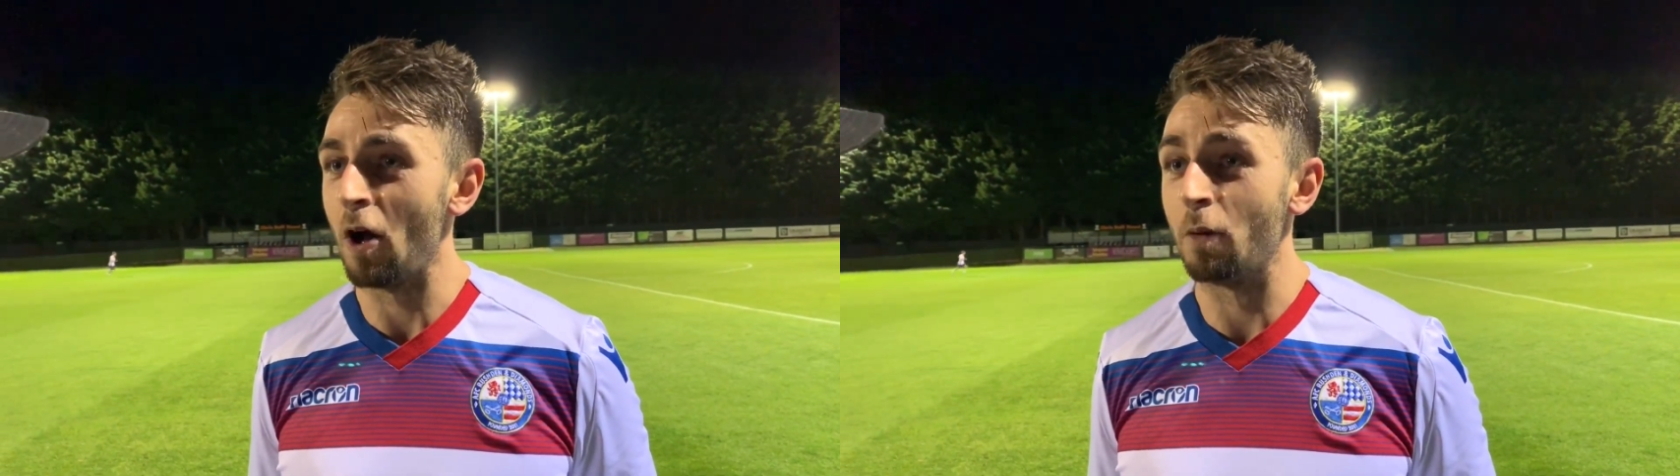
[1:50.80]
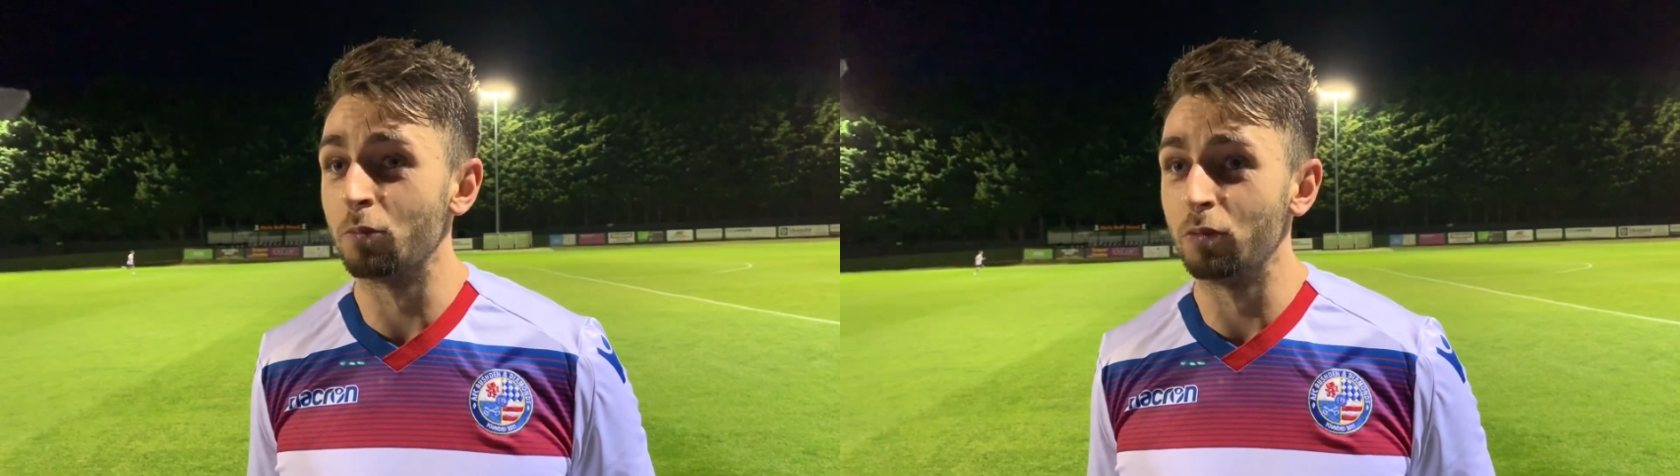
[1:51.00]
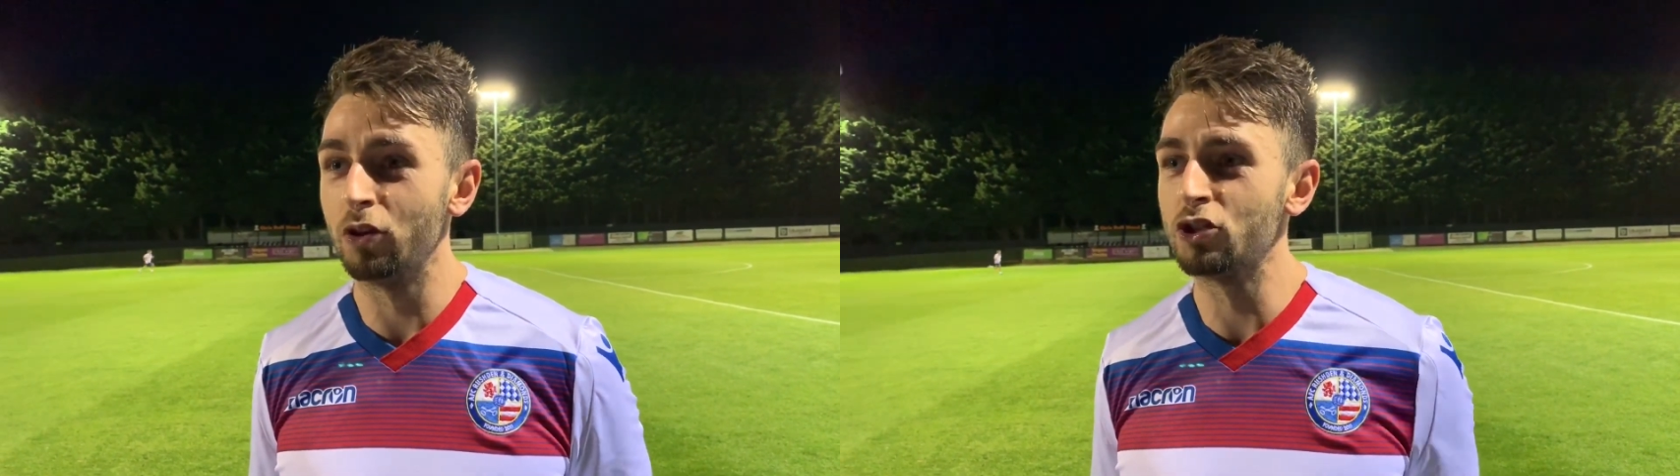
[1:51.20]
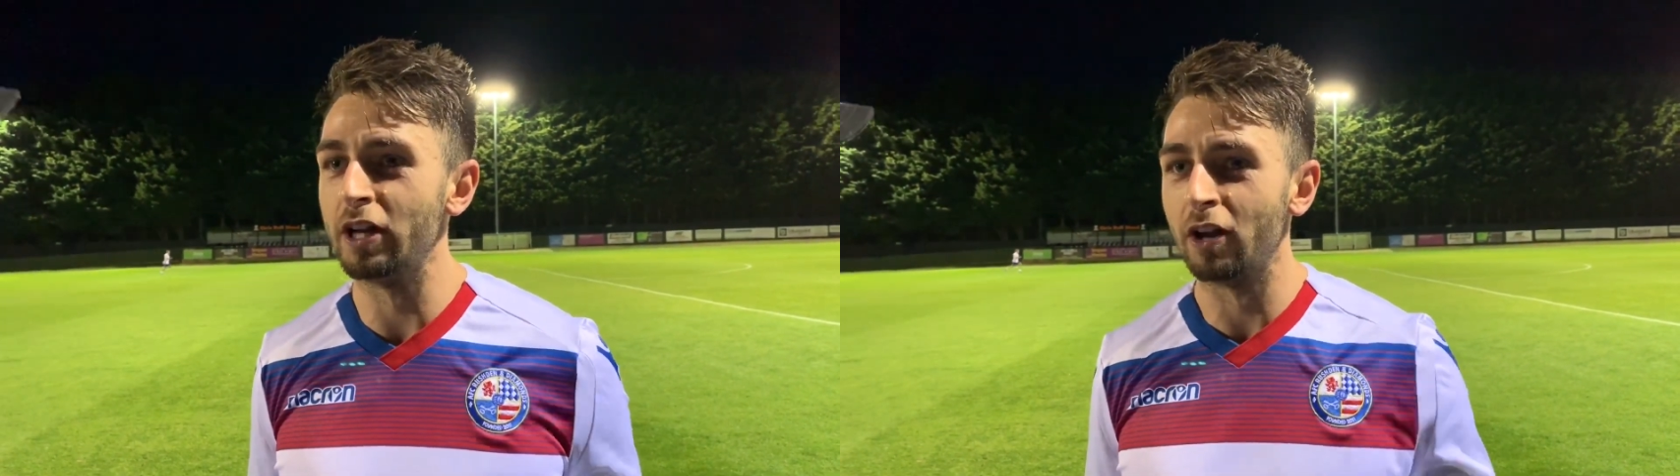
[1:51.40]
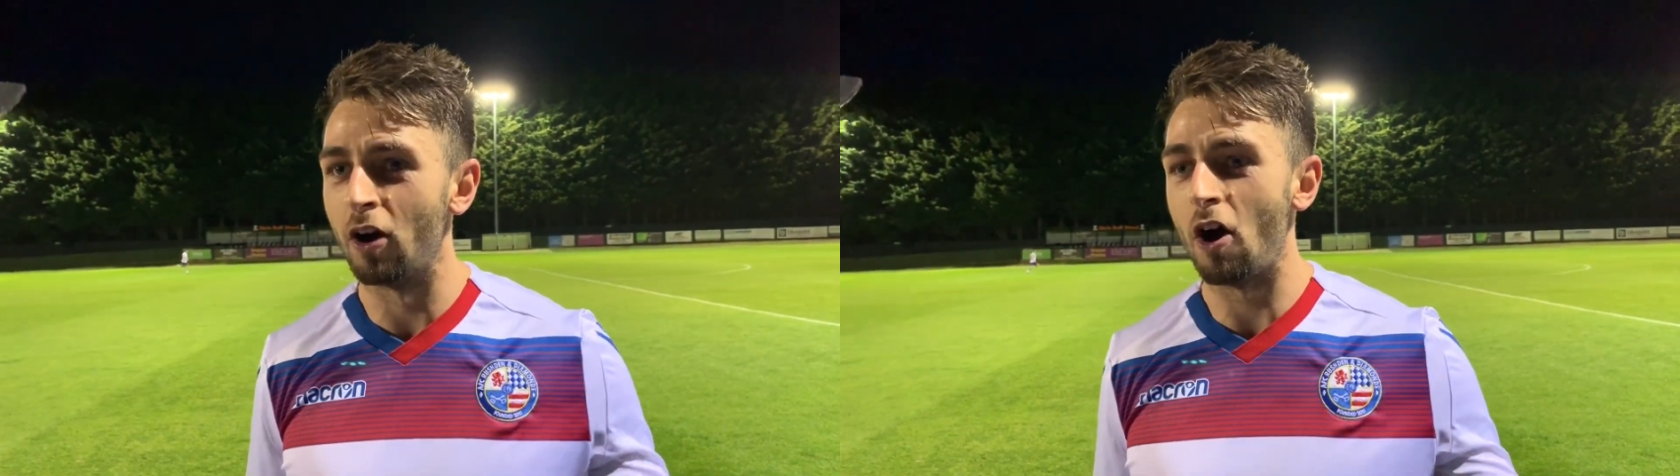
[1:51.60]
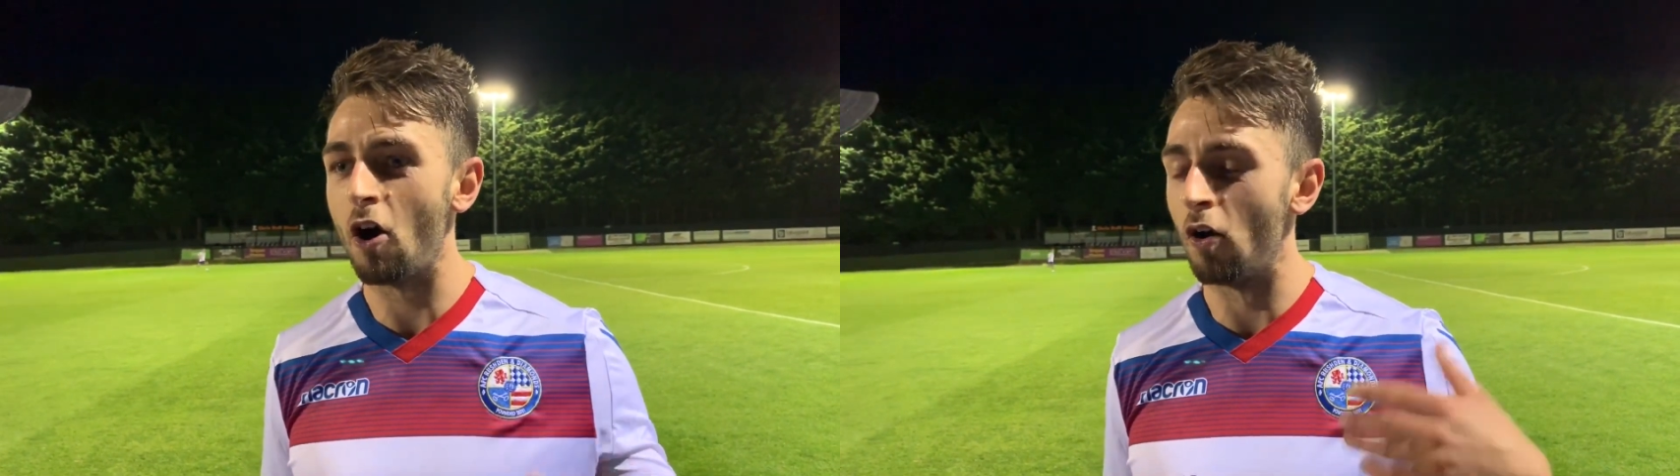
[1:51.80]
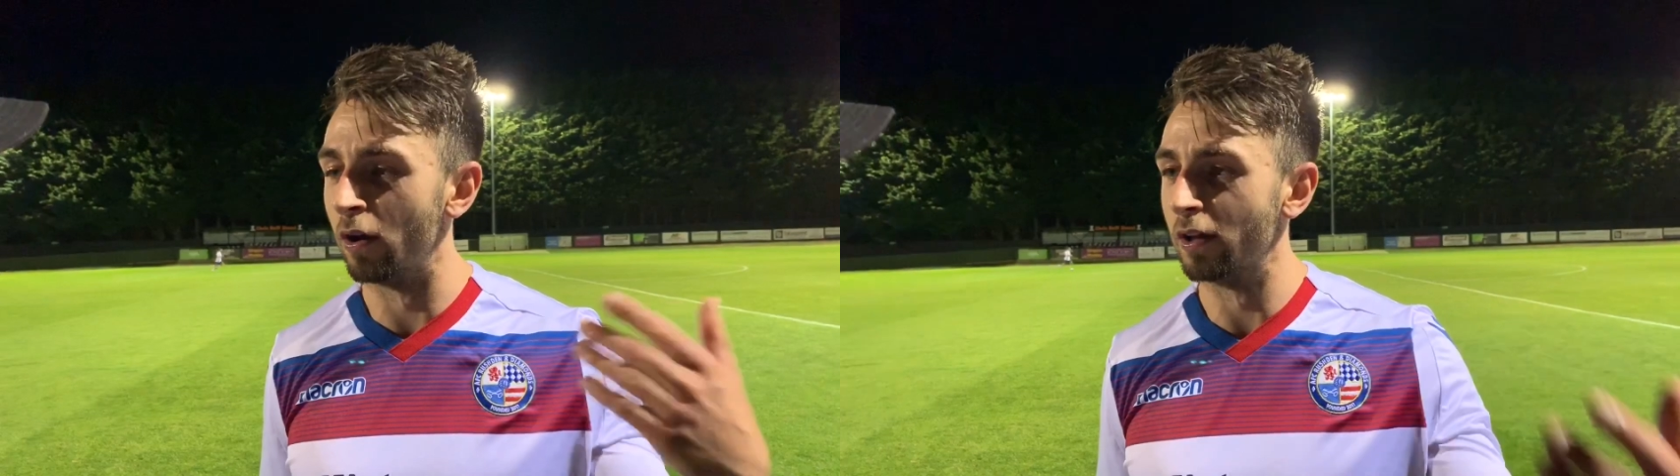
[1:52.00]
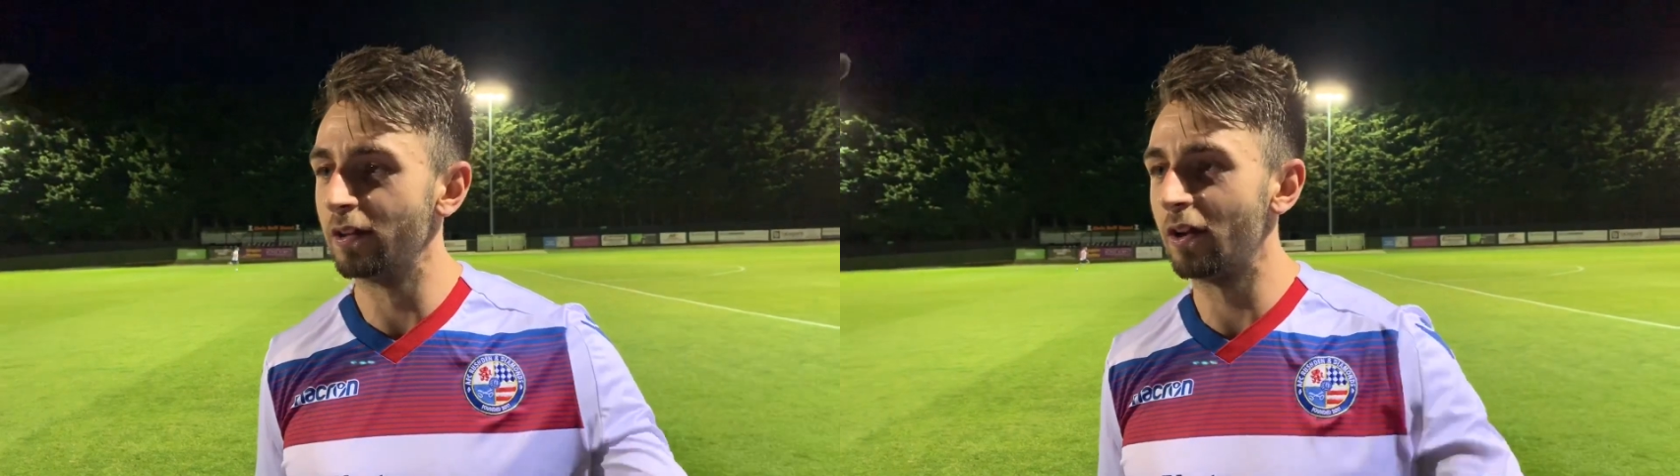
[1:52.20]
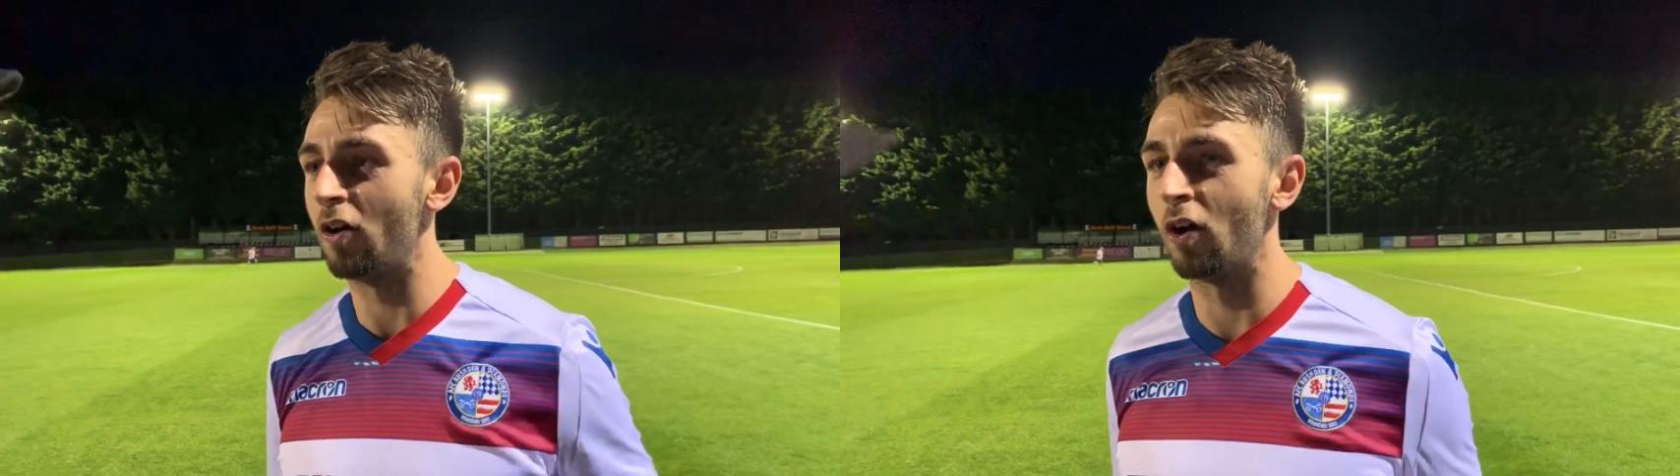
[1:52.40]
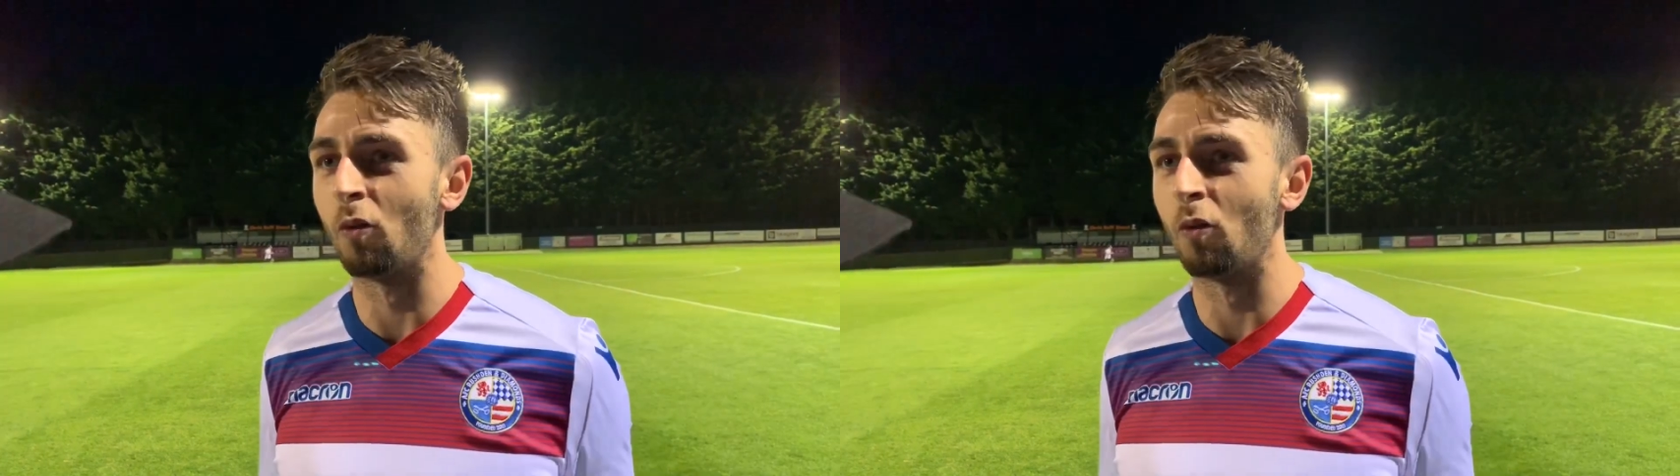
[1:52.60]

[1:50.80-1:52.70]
I'm usually like high